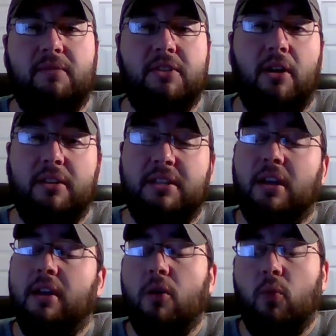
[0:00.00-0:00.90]
of starts
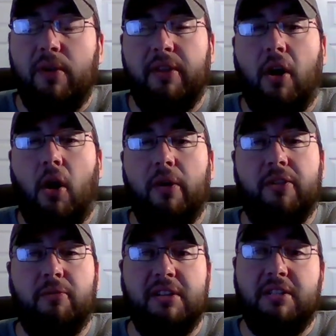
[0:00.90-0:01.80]
with an
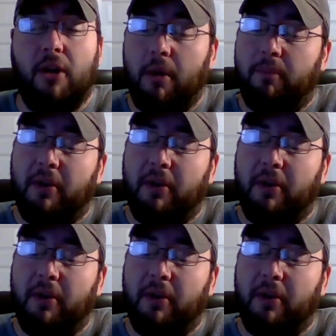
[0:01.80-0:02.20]
0-3 start.